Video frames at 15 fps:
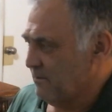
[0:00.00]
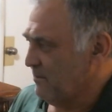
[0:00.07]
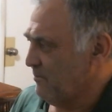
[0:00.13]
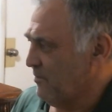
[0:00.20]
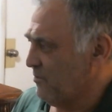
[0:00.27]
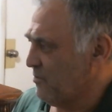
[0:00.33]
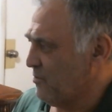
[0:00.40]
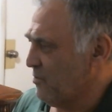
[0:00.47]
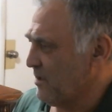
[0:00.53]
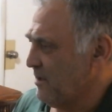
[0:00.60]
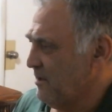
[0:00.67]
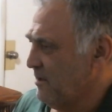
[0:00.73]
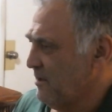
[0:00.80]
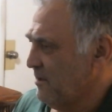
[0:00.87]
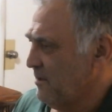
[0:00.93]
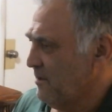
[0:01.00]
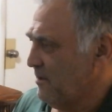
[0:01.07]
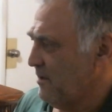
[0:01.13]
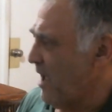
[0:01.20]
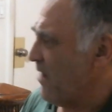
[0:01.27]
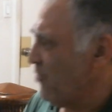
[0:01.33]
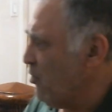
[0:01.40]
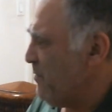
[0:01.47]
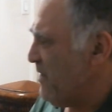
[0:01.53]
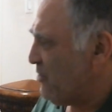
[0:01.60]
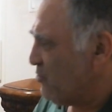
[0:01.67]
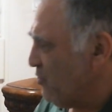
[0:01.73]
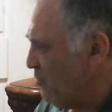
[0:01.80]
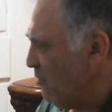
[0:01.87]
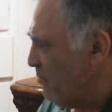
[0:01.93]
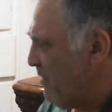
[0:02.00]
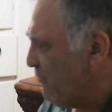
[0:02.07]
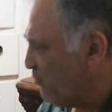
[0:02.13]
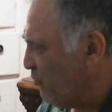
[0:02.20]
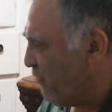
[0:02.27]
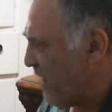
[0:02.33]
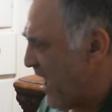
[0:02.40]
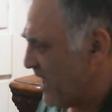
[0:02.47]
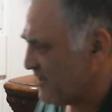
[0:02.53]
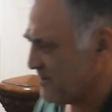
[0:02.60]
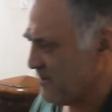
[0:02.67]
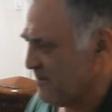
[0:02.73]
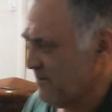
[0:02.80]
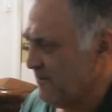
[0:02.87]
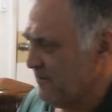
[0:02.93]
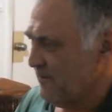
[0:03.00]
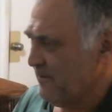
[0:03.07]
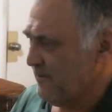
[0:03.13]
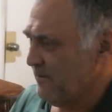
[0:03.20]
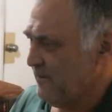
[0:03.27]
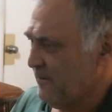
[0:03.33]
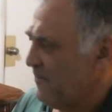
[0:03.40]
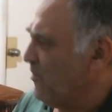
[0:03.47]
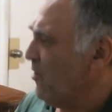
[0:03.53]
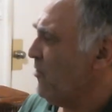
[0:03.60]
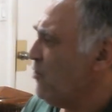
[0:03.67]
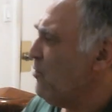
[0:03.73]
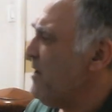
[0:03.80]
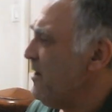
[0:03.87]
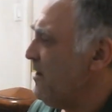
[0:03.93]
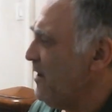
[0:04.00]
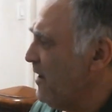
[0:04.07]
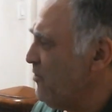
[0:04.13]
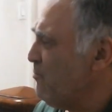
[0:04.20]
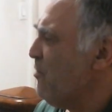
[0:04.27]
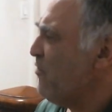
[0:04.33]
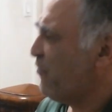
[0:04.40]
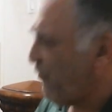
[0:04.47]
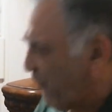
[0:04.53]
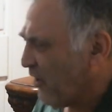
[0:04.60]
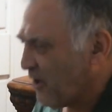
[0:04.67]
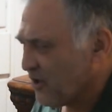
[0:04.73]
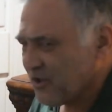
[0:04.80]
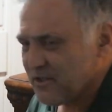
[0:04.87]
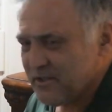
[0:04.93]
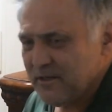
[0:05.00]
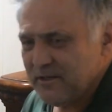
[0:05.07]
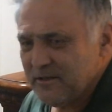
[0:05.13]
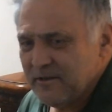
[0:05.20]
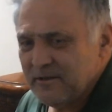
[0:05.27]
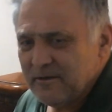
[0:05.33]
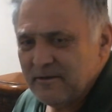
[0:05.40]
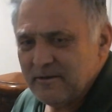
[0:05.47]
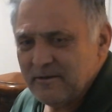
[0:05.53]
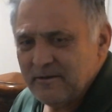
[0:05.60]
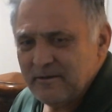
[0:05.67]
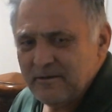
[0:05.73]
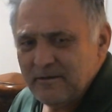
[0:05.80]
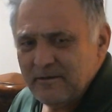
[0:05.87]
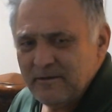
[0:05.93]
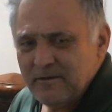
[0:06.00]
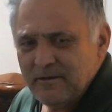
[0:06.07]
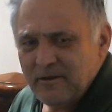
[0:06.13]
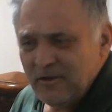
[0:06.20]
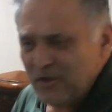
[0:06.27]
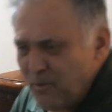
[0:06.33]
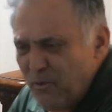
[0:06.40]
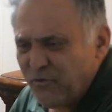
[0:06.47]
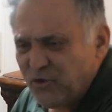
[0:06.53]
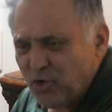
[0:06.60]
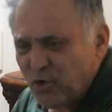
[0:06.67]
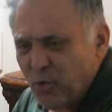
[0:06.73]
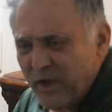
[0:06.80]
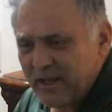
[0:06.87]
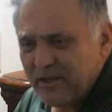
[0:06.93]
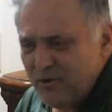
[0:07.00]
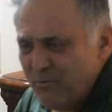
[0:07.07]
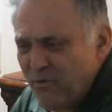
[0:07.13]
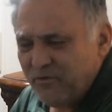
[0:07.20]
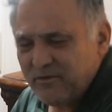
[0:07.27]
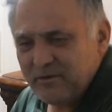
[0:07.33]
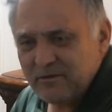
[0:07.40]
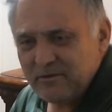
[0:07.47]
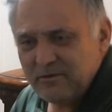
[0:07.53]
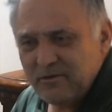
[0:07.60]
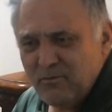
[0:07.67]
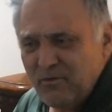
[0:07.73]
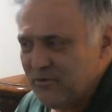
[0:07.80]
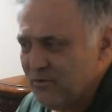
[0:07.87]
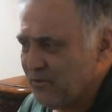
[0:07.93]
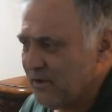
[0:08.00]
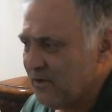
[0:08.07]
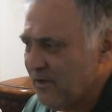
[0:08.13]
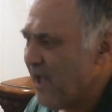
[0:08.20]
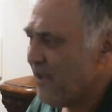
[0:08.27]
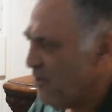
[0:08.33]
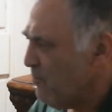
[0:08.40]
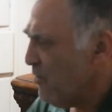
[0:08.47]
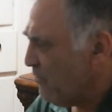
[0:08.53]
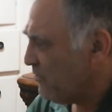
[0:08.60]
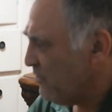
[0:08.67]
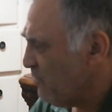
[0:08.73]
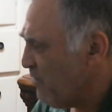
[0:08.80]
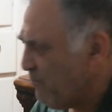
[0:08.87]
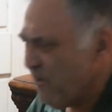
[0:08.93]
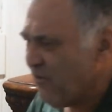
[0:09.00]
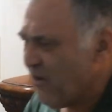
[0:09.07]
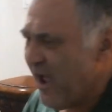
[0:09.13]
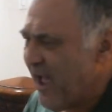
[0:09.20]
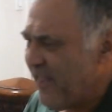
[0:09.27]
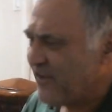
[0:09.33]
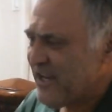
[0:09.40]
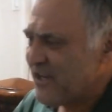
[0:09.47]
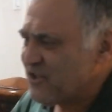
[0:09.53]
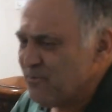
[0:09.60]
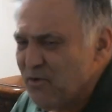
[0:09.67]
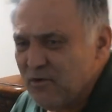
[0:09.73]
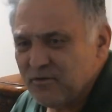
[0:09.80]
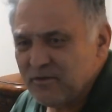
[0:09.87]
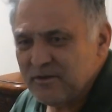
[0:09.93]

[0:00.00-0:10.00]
You mean you move too fast? No, you mean you moved first. You moved too quick. You moved too quick. Yeah, you moved before I had a chance to move.